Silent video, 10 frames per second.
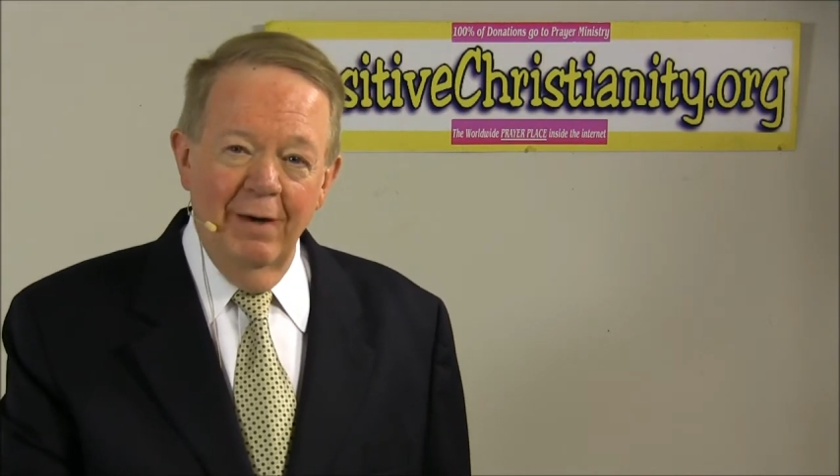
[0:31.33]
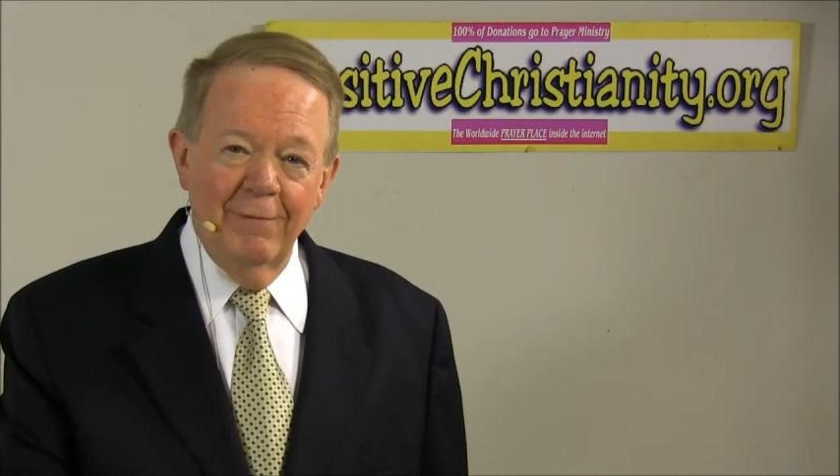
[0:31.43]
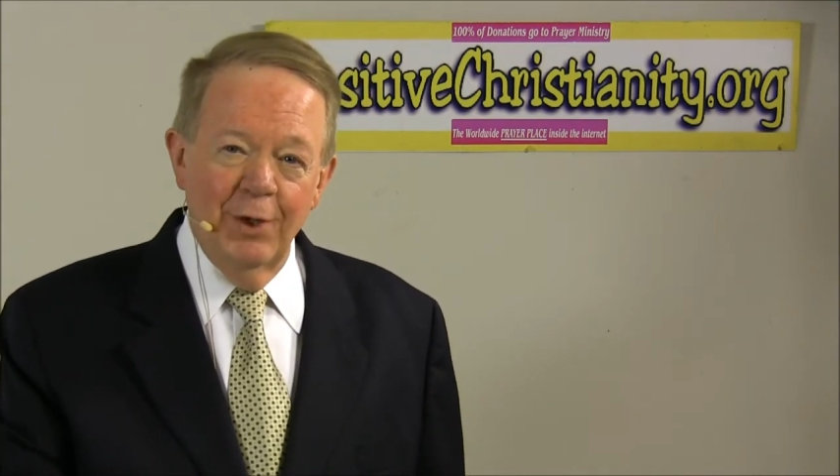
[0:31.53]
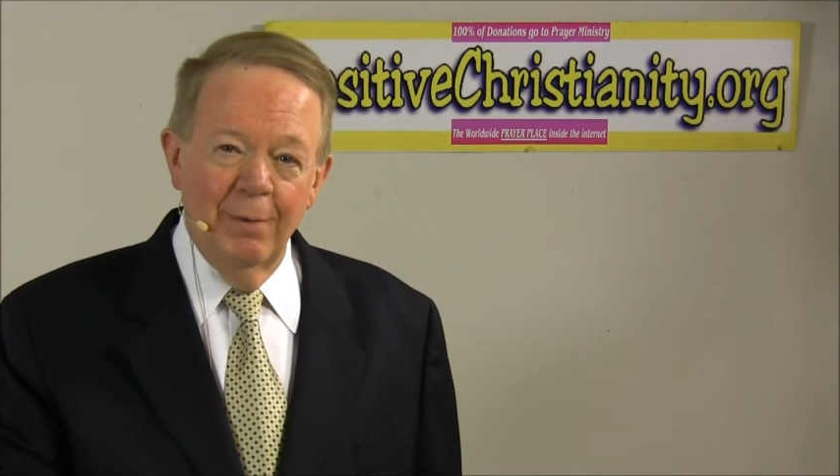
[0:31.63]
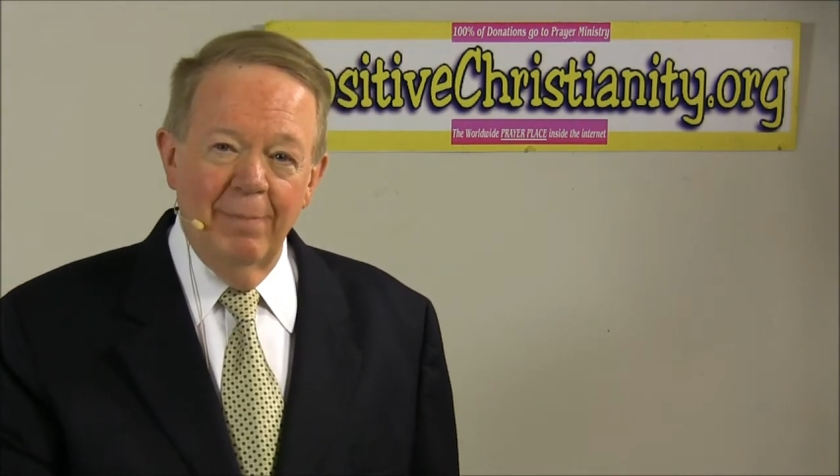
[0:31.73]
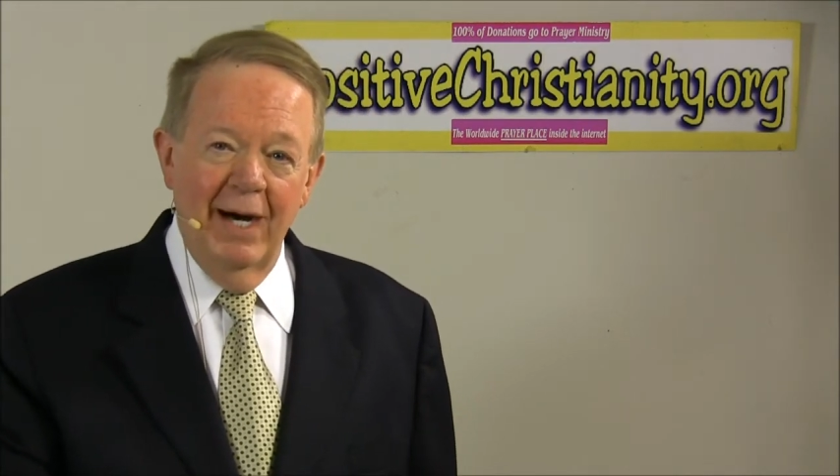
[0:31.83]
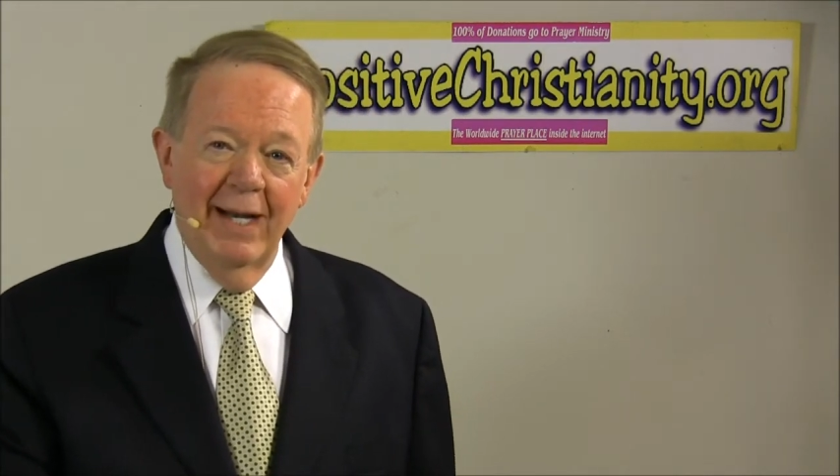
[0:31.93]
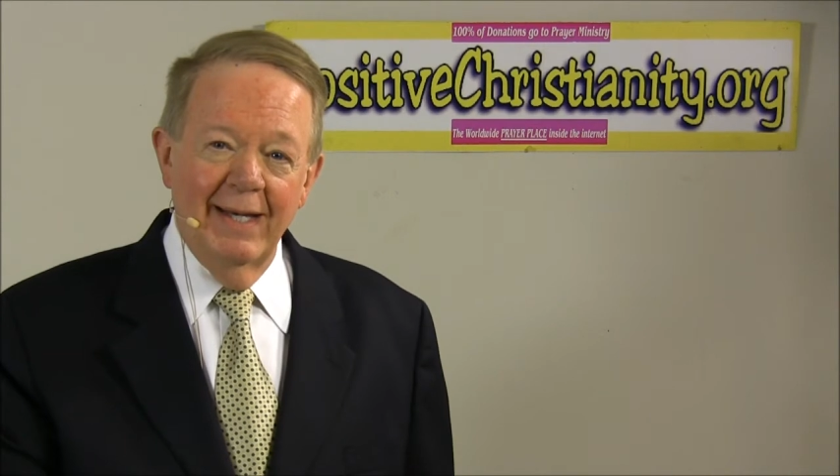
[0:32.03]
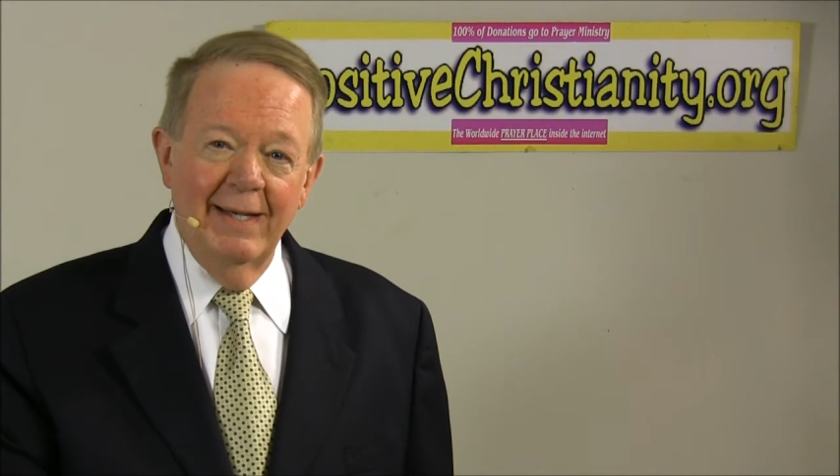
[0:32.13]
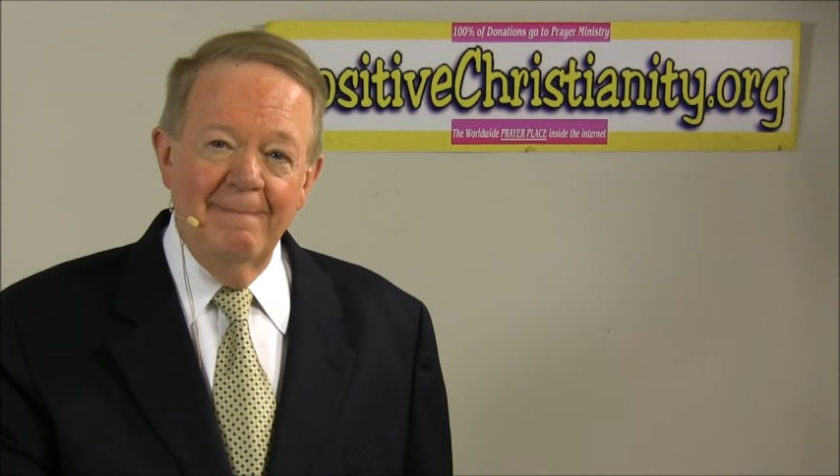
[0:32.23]
of your
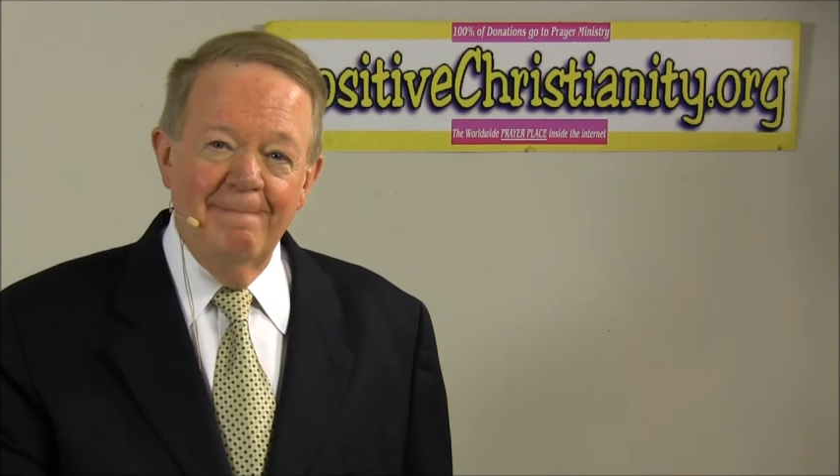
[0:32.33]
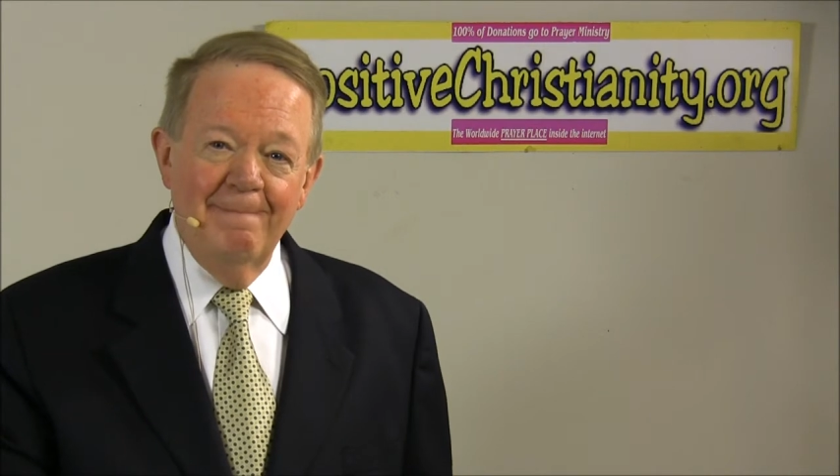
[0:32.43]
body.